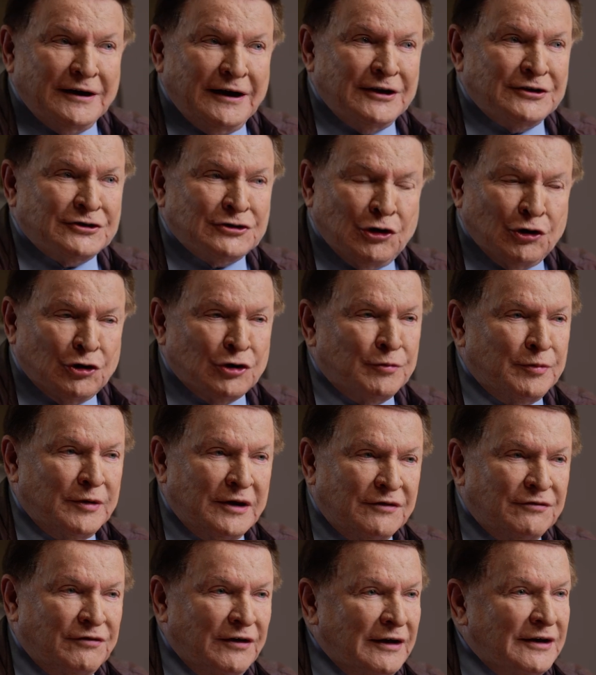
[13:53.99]
It's got to
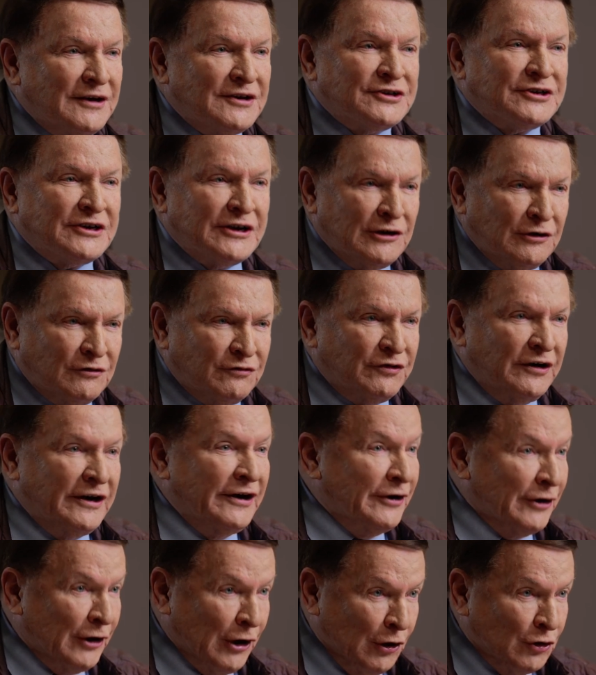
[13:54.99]
be very
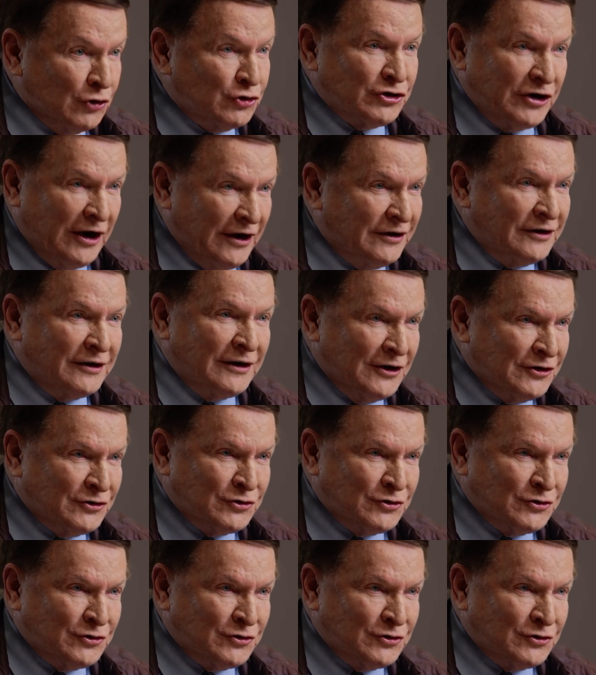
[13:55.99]
skillfully negotiated.